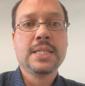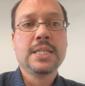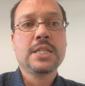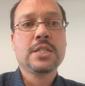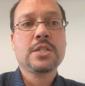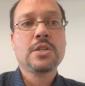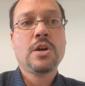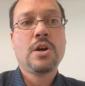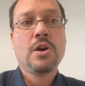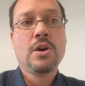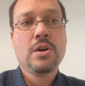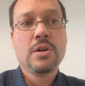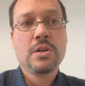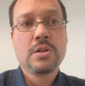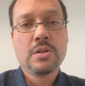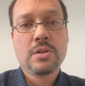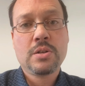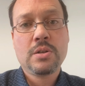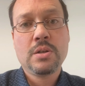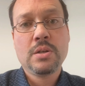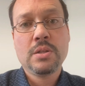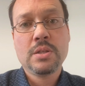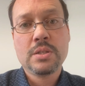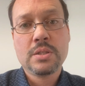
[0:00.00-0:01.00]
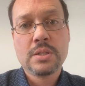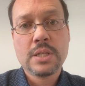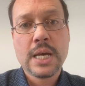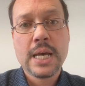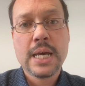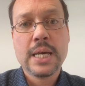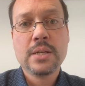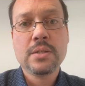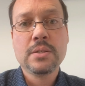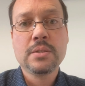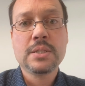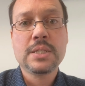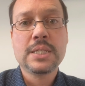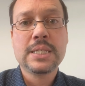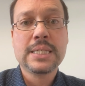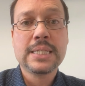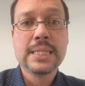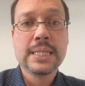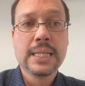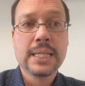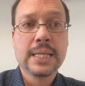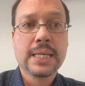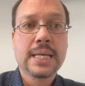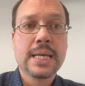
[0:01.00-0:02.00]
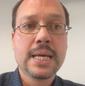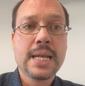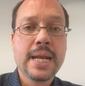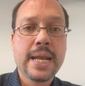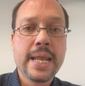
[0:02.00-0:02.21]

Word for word: this article is titled Silica